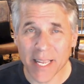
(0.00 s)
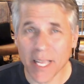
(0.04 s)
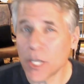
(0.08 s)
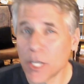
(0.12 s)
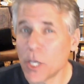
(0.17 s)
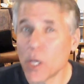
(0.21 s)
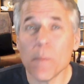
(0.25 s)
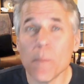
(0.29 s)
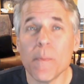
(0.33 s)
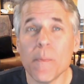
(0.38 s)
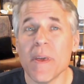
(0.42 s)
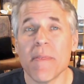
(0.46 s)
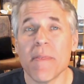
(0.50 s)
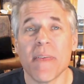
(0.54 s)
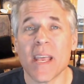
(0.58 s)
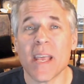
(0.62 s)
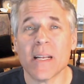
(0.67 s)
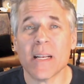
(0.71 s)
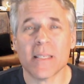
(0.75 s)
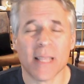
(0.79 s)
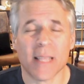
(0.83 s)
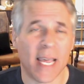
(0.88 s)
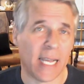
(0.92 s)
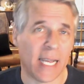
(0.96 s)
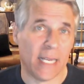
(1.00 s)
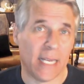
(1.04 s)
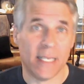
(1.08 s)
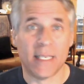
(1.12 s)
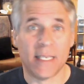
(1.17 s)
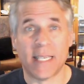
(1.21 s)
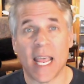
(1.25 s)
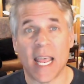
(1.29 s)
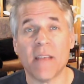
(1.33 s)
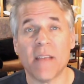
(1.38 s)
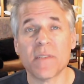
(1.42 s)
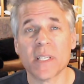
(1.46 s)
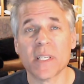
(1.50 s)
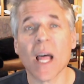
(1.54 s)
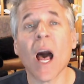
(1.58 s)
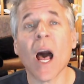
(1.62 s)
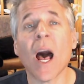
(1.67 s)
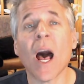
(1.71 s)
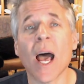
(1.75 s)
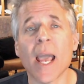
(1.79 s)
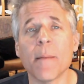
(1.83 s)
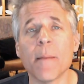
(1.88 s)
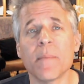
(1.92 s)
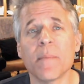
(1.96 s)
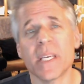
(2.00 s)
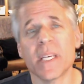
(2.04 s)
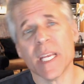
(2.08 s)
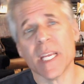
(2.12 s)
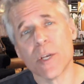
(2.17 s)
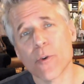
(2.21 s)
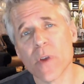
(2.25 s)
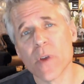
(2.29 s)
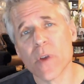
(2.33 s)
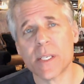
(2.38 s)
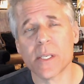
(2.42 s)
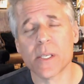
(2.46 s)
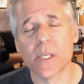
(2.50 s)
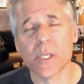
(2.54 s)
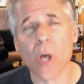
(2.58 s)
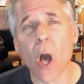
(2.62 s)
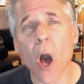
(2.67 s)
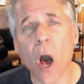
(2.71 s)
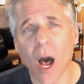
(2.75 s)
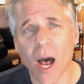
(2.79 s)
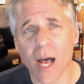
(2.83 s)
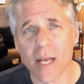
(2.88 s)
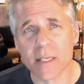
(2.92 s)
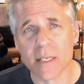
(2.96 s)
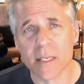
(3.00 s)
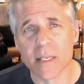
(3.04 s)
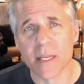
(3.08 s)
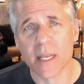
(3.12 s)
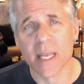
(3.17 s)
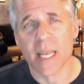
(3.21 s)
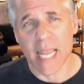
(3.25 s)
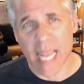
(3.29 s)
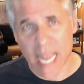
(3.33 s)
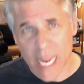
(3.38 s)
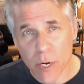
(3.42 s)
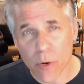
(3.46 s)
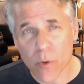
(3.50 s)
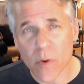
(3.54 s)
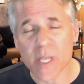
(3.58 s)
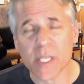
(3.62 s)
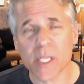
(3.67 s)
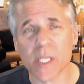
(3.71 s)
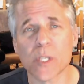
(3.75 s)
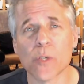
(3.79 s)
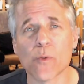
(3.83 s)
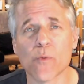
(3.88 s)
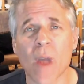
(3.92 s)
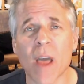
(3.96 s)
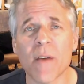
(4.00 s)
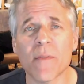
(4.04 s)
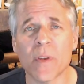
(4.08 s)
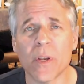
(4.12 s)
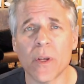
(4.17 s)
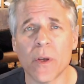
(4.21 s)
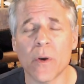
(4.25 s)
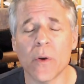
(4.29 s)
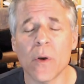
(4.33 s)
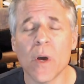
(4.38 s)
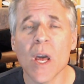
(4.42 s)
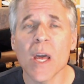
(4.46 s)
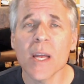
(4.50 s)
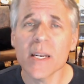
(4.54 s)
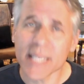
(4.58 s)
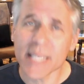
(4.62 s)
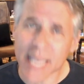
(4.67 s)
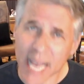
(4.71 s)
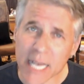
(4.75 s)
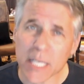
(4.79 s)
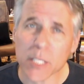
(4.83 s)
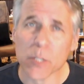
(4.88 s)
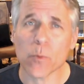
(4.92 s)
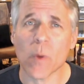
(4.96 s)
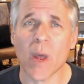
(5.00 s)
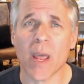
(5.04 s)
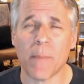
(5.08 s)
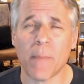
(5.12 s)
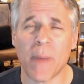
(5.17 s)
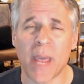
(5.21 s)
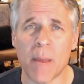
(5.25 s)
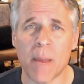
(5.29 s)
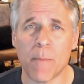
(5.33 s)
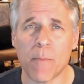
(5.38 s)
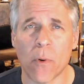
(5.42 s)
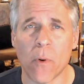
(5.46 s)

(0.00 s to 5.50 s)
It could be things like saves time, decreases costs, increases revenue, takes away pain